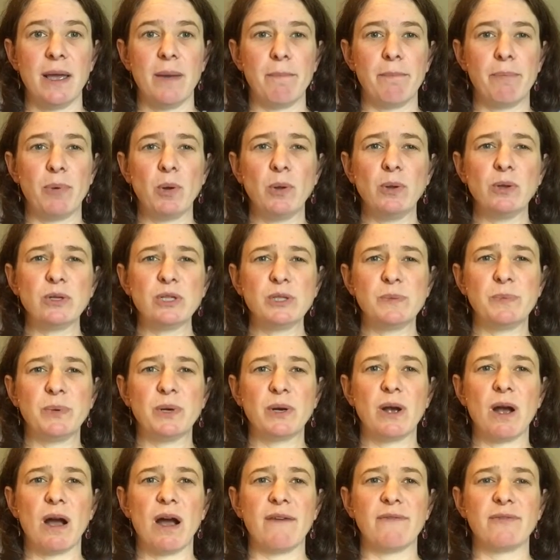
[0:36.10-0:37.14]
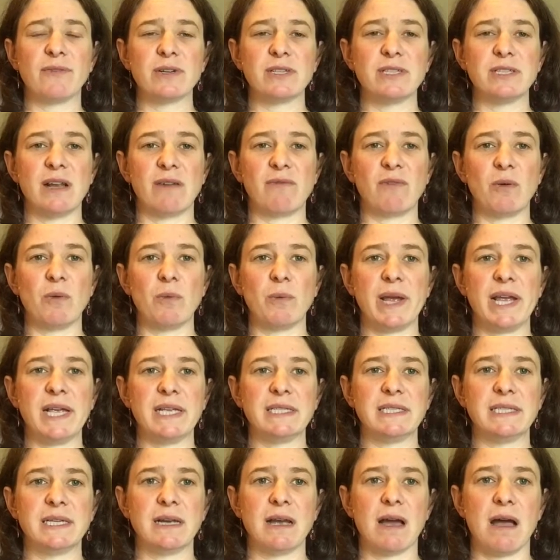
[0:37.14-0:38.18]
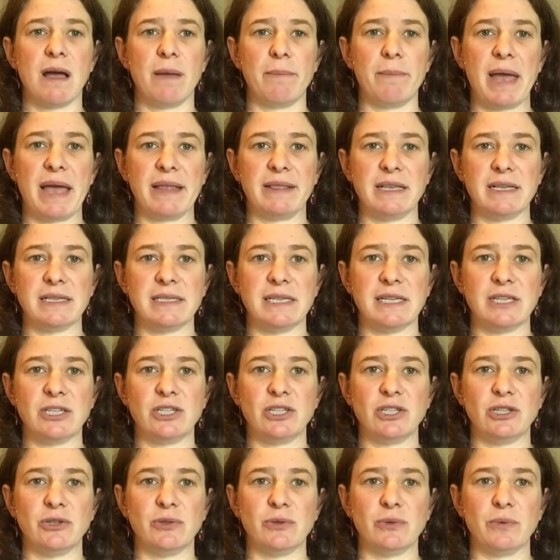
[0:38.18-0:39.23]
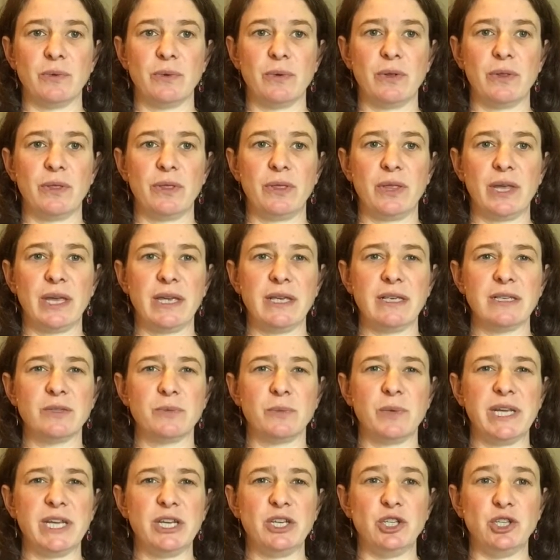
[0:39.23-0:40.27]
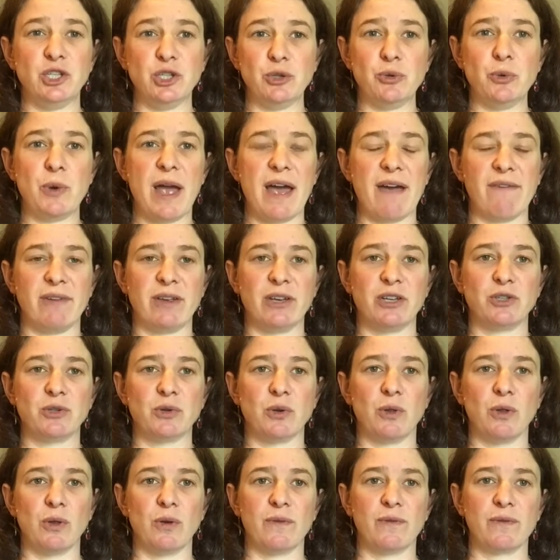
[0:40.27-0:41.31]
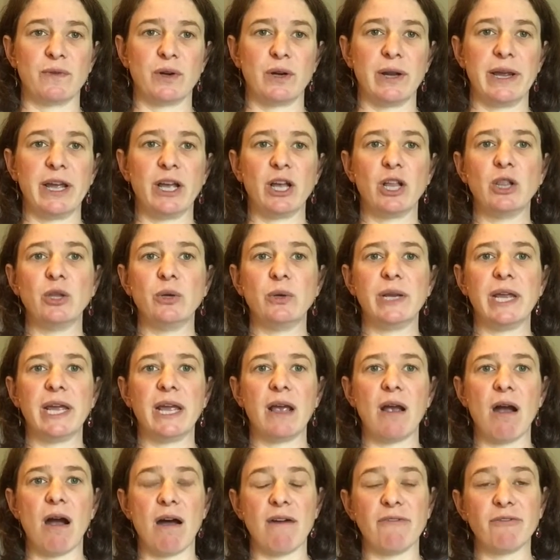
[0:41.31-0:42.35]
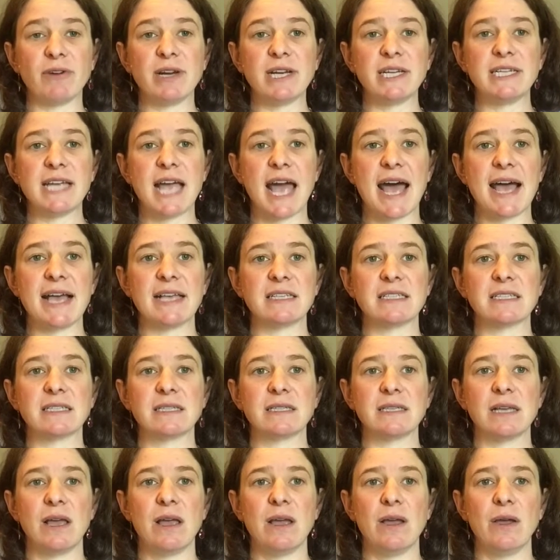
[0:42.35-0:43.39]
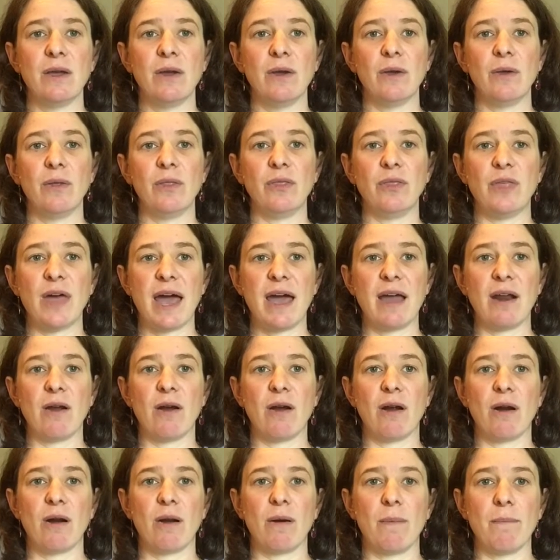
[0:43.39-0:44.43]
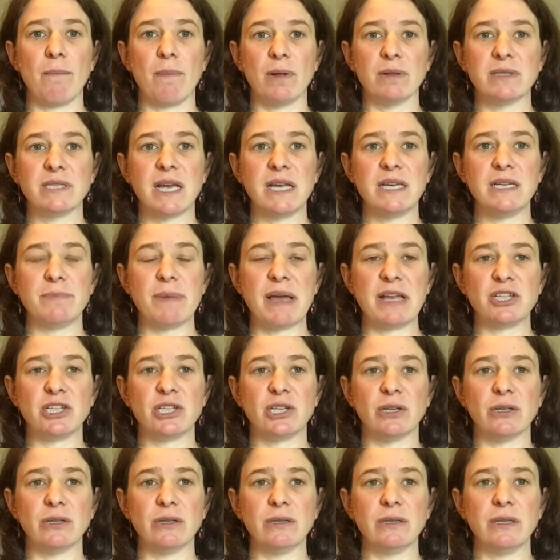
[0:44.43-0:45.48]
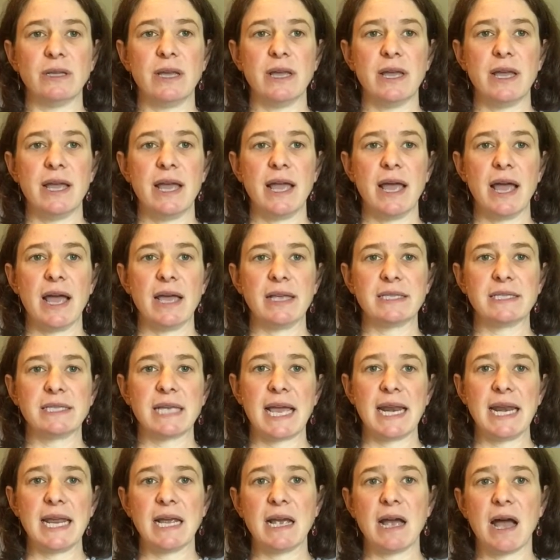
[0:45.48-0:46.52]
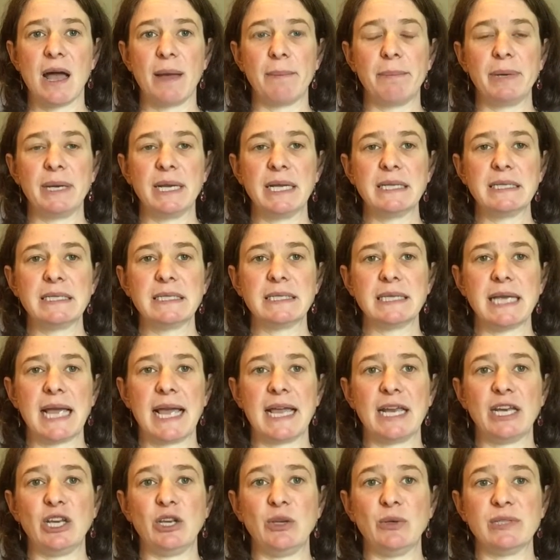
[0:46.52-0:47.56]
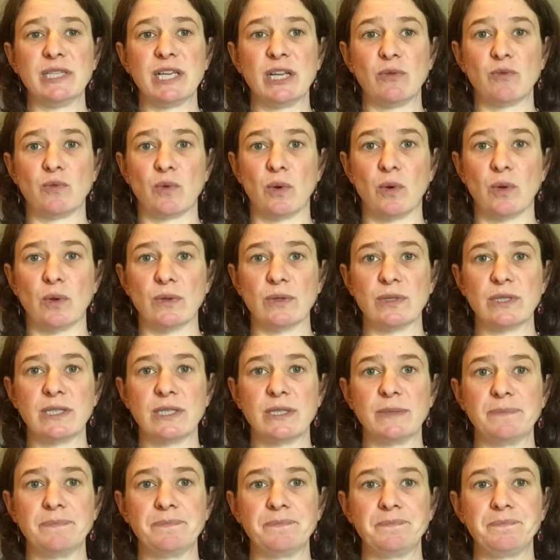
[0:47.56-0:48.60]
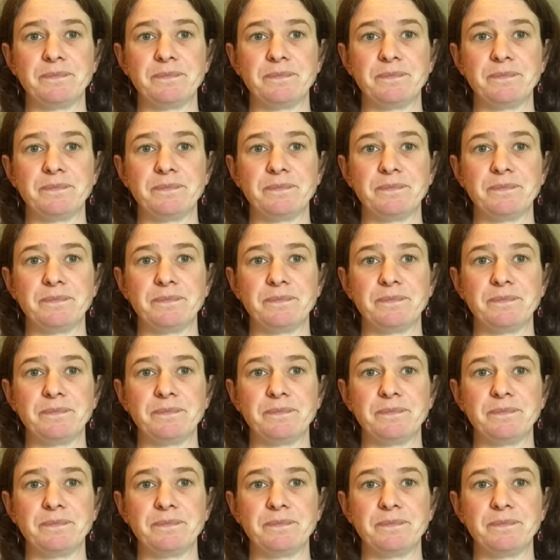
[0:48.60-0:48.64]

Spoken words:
Bowler's book offers several ways to combat this issue, things we do have control over, including offering tasks that are multidimensional, assigning competence, and using roles.